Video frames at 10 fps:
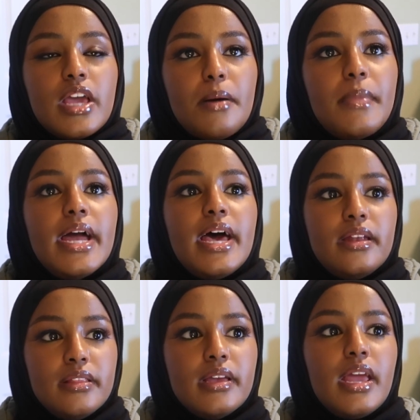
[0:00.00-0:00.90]
get my head
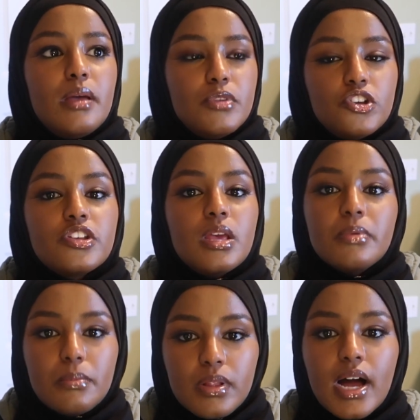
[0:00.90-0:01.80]
in the game and just keep
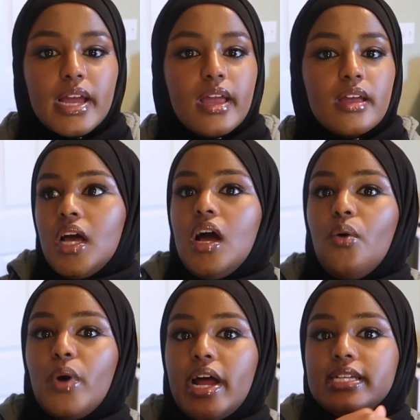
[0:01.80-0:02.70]
applying.
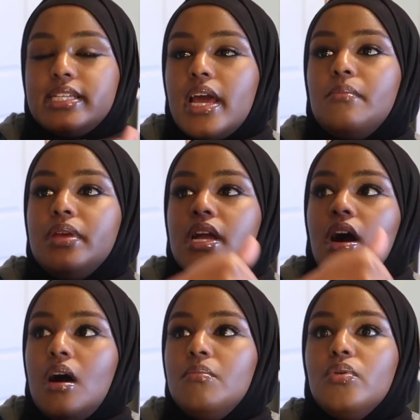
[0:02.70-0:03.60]
When I say I'm being
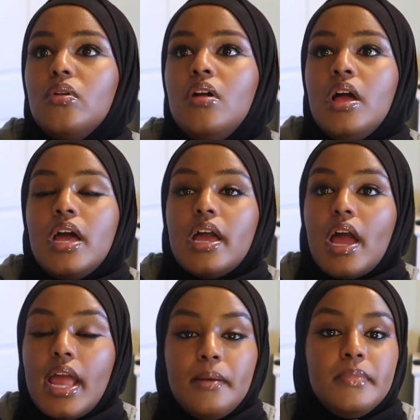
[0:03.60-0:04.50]
humble,
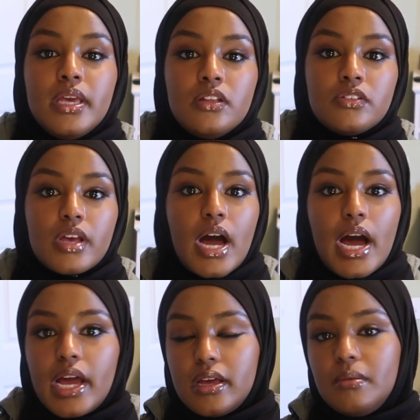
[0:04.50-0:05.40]
it means
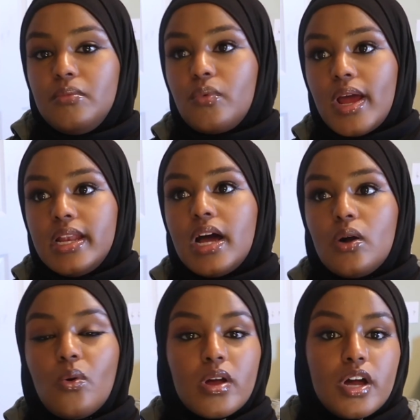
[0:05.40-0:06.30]
I am right now
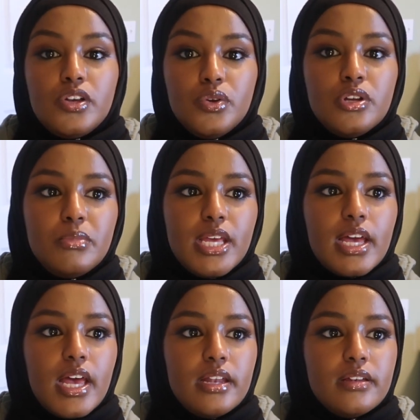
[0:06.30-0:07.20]
going on Udemy
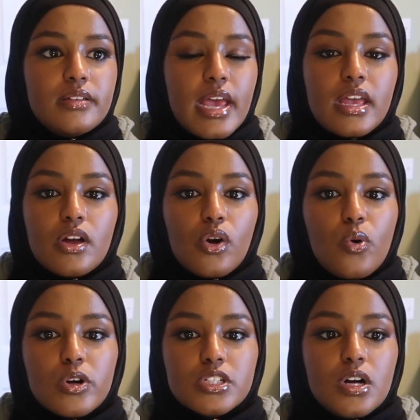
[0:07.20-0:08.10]
and taking a
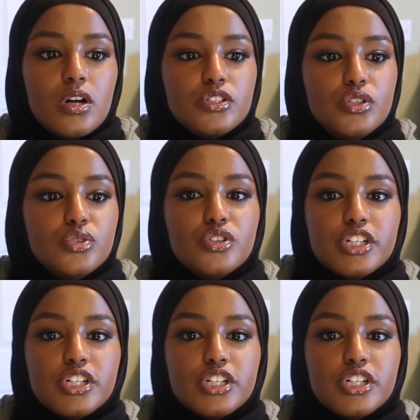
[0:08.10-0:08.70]
course called User